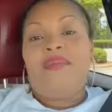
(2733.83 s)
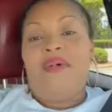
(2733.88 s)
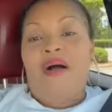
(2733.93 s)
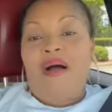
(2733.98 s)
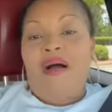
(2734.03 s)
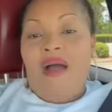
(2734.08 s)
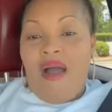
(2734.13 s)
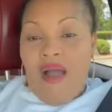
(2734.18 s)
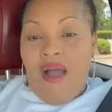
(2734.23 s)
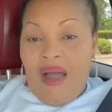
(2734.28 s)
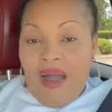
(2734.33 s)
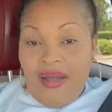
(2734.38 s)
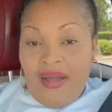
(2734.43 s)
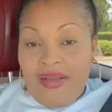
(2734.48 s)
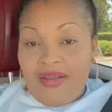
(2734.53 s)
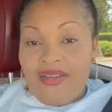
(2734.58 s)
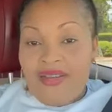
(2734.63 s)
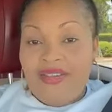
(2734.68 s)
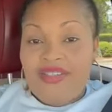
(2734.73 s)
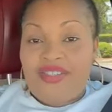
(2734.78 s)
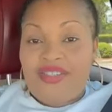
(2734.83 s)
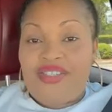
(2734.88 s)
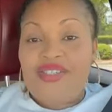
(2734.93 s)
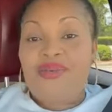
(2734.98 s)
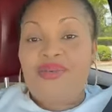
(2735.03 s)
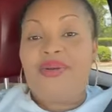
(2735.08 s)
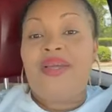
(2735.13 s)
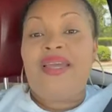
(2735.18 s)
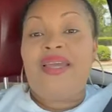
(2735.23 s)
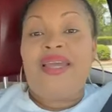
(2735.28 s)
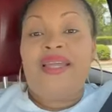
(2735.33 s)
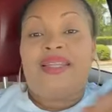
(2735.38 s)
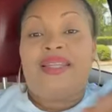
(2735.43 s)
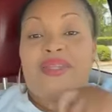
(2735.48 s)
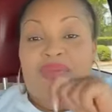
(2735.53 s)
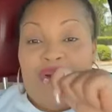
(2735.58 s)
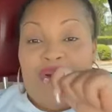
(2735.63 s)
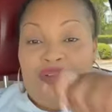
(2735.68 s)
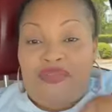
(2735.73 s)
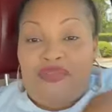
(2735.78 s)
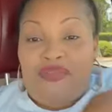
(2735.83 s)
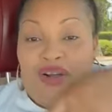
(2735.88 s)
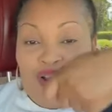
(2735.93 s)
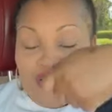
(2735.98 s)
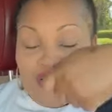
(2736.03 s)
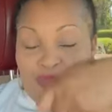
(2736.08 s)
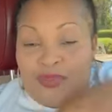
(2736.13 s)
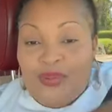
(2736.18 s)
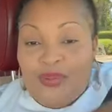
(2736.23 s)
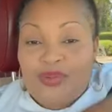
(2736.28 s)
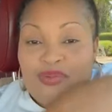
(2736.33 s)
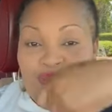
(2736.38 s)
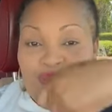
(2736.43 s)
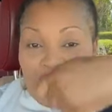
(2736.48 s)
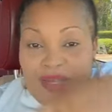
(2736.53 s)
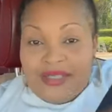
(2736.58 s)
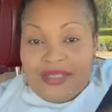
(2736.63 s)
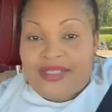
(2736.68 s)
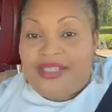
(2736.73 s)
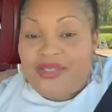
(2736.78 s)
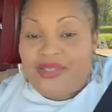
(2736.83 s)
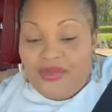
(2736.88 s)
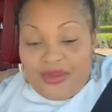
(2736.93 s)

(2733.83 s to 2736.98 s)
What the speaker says: But how she will eat 3-4 spoons first.